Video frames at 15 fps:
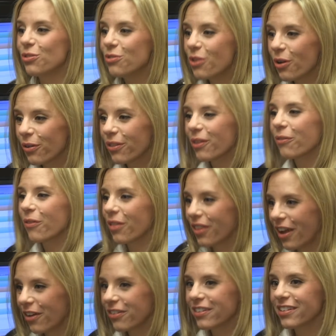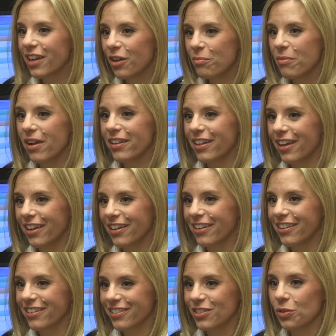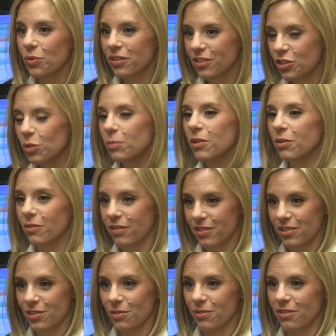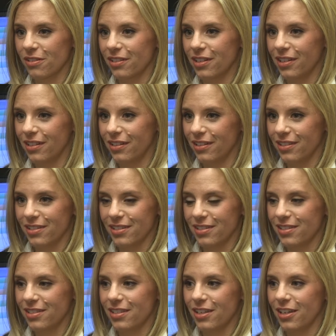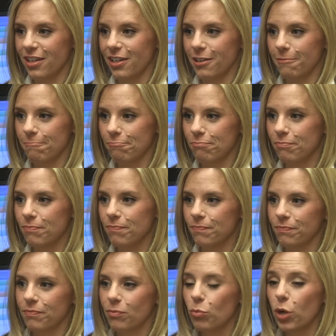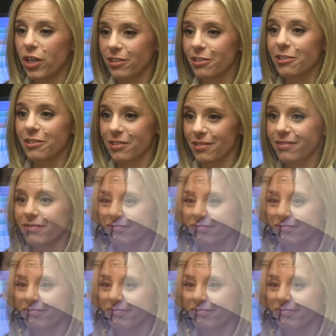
To know that without a doubt my data is going to be restored is priceless.